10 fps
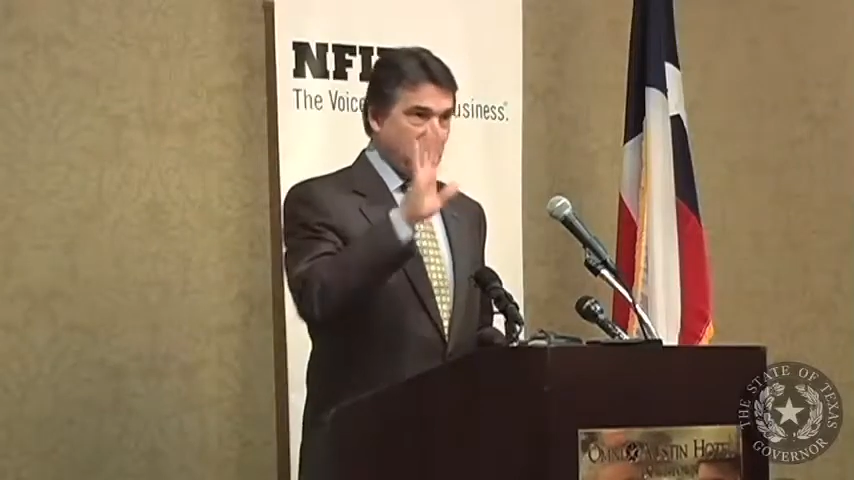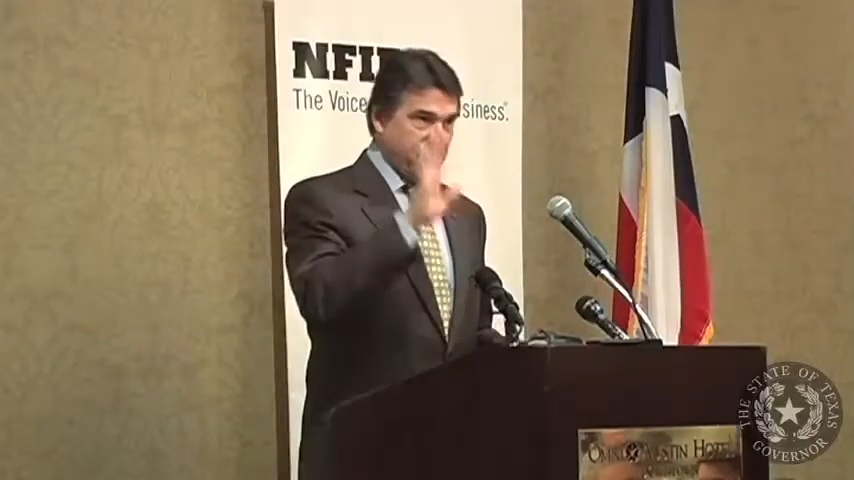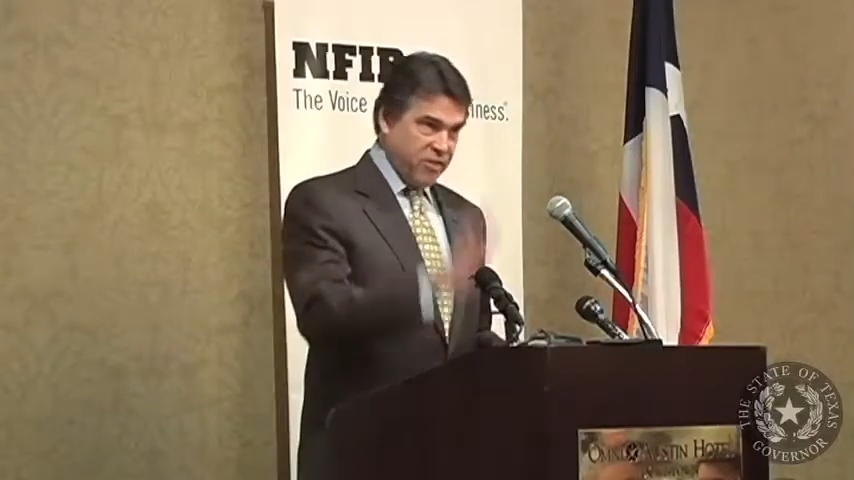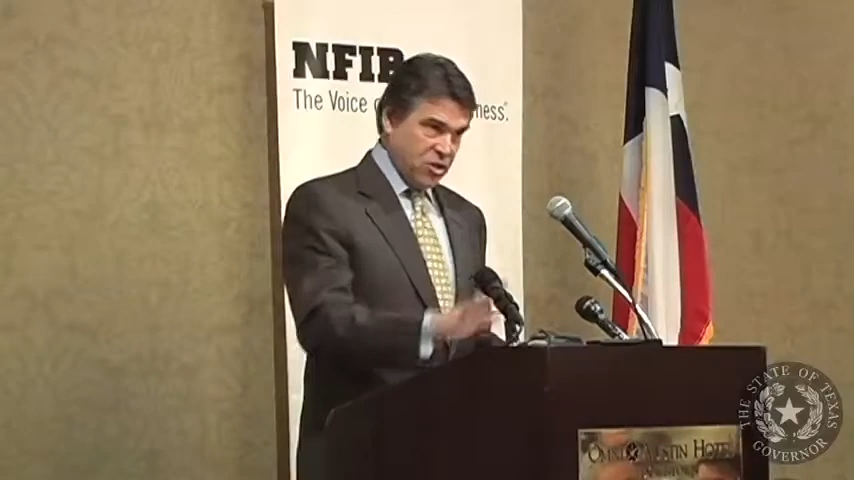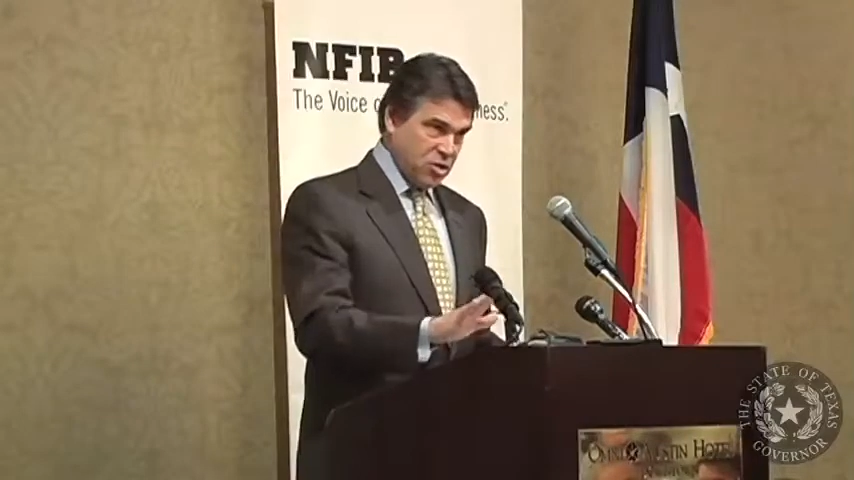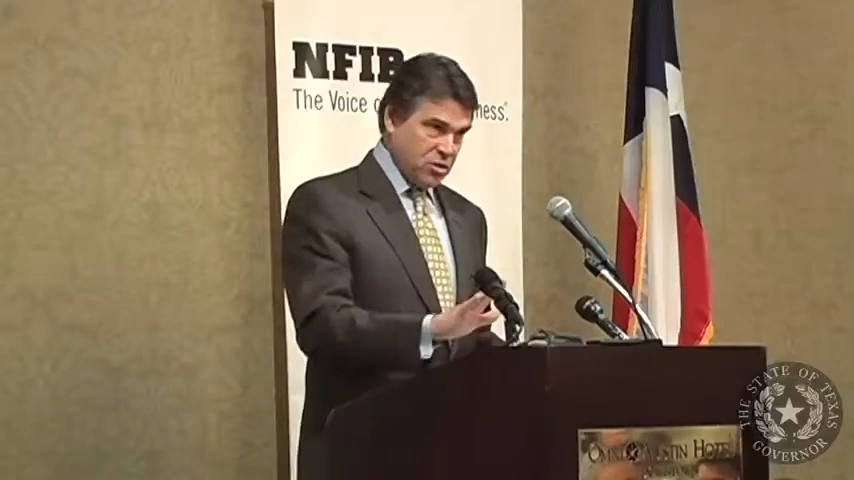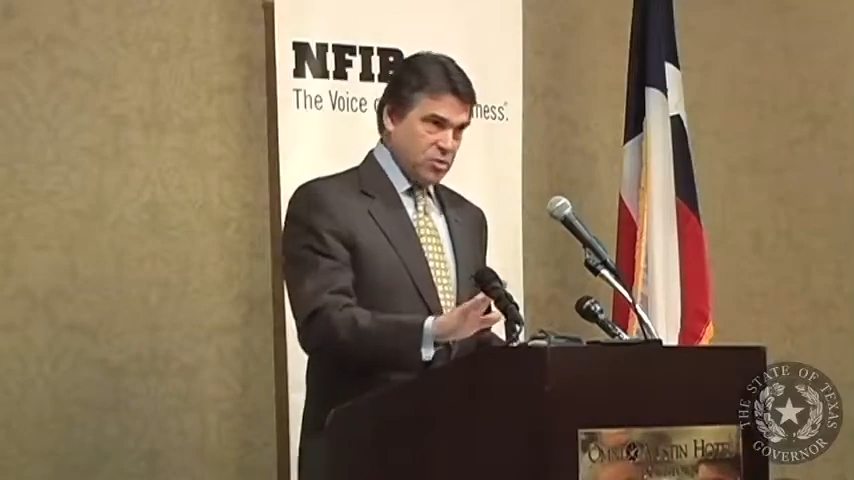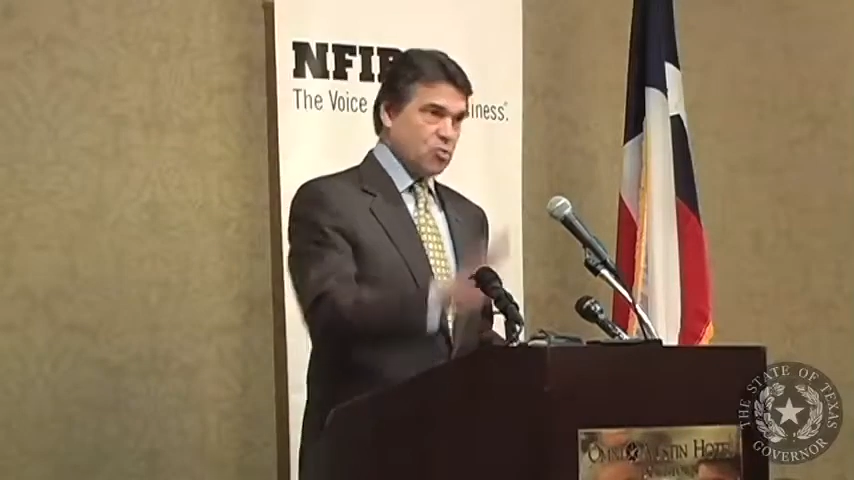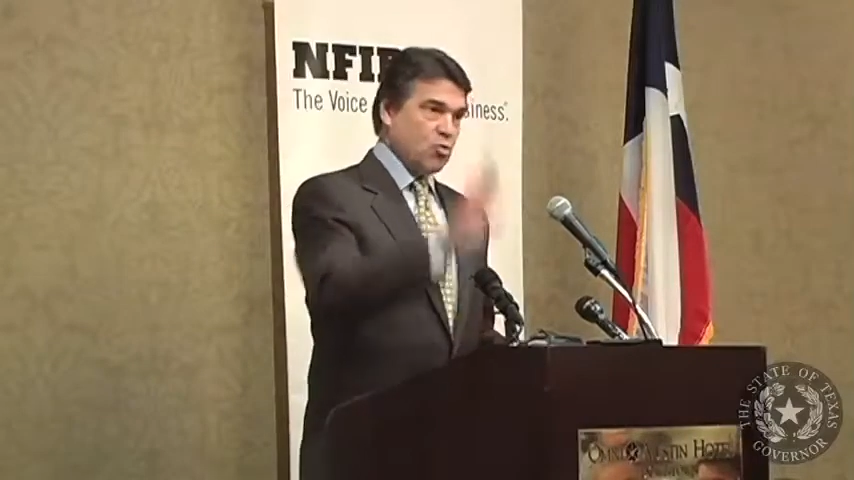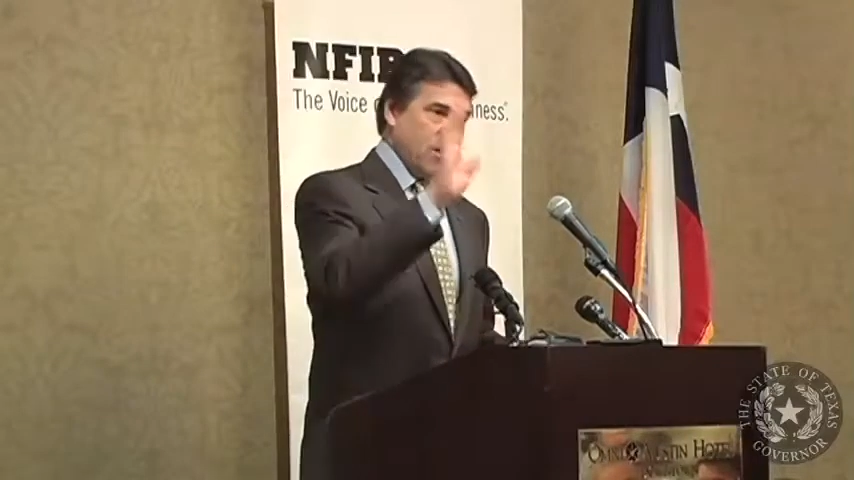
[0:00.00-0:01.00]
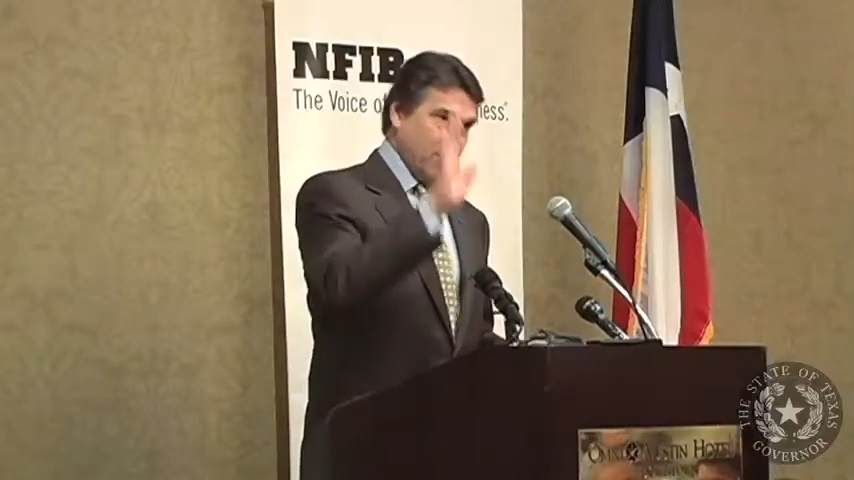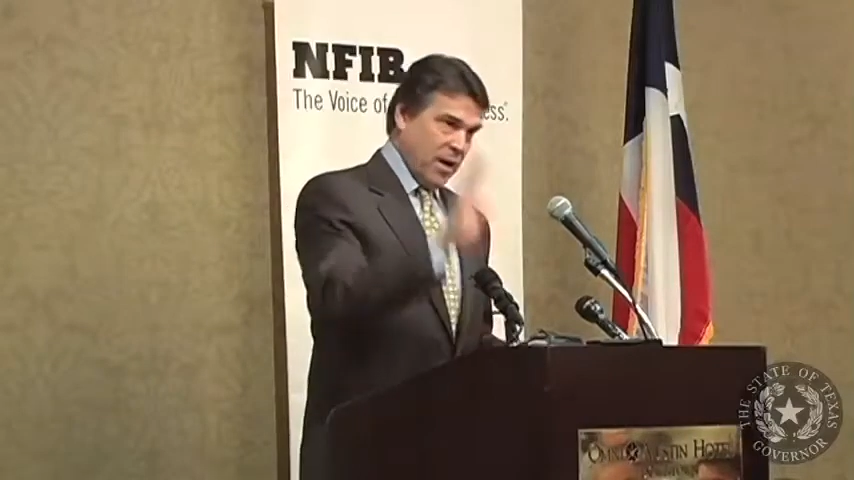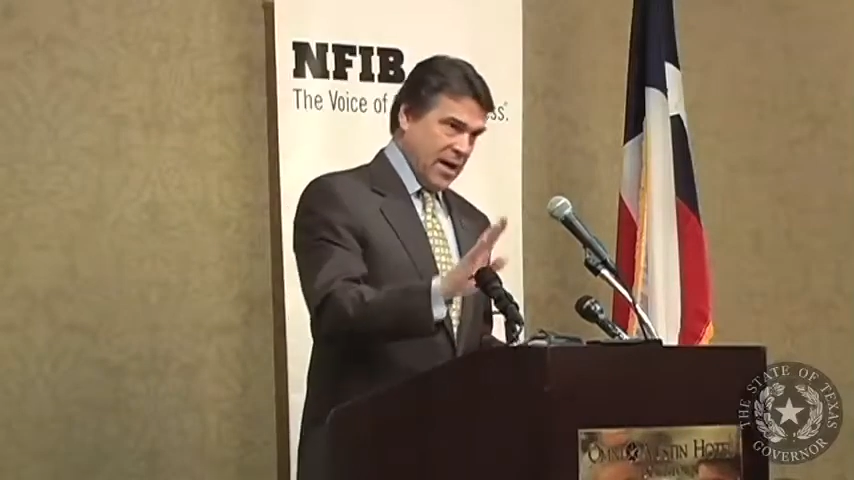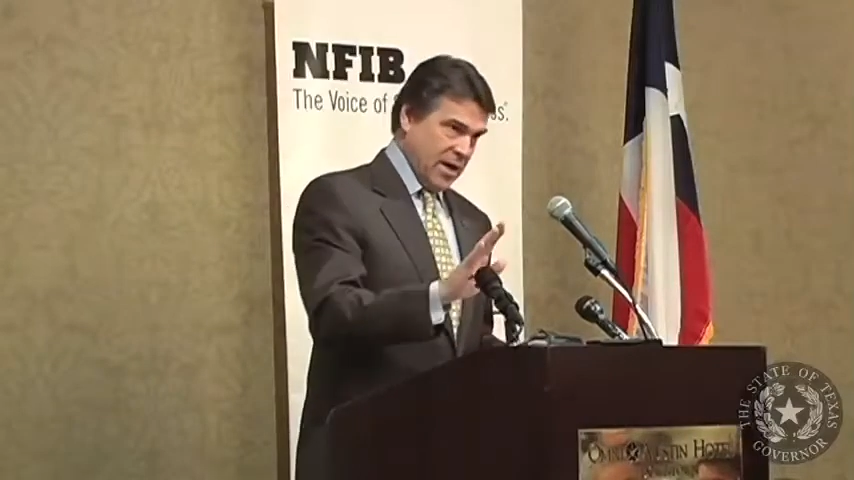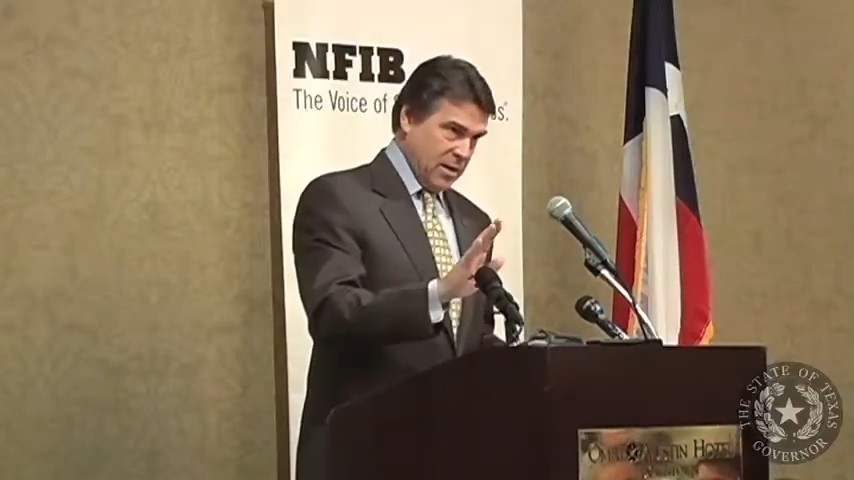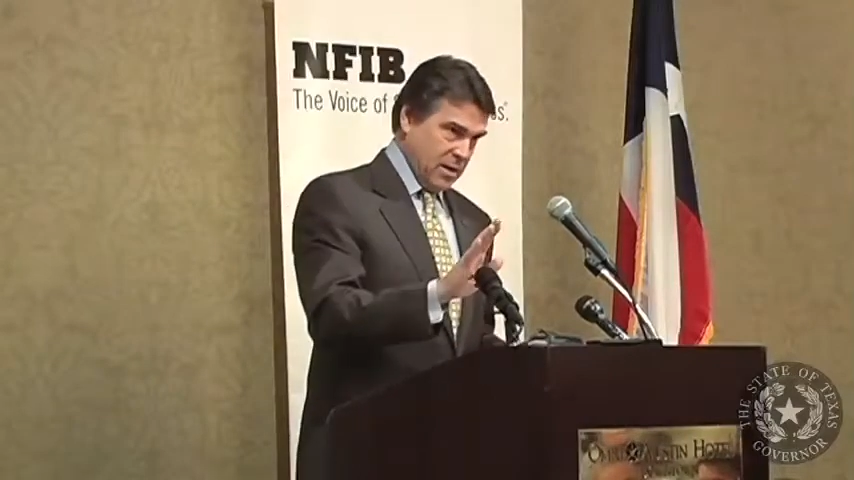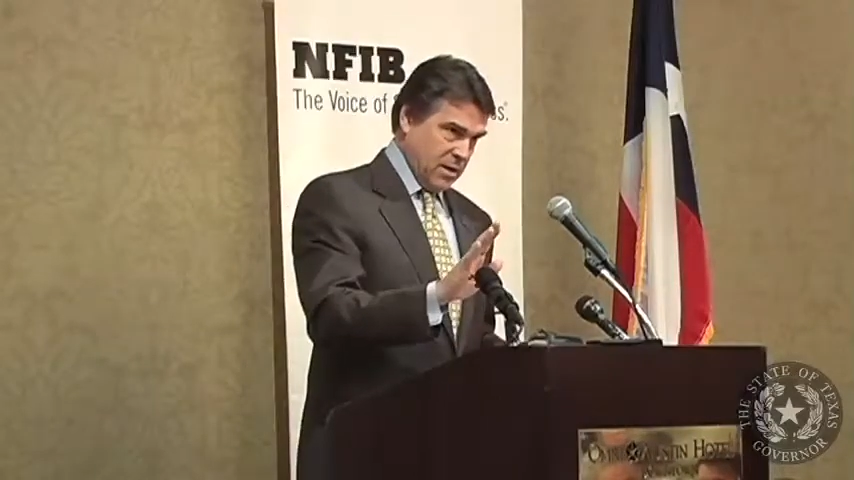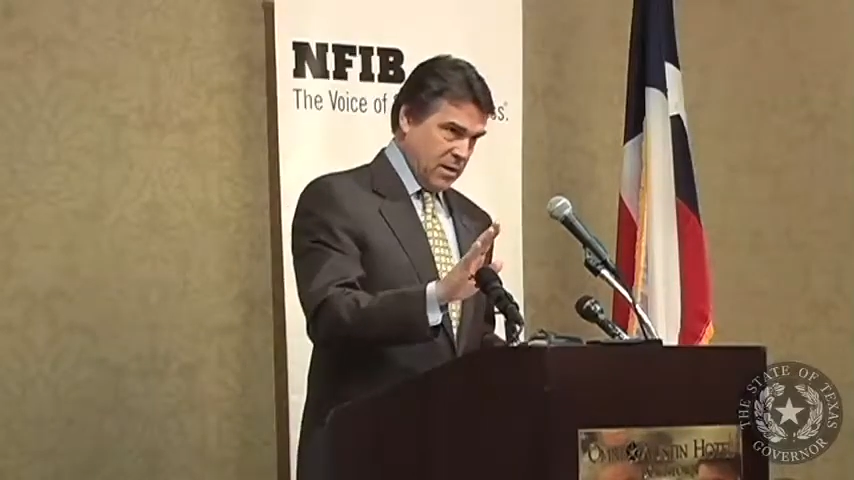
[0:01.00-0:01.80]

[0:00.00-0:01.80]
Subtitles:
efficient, streamlining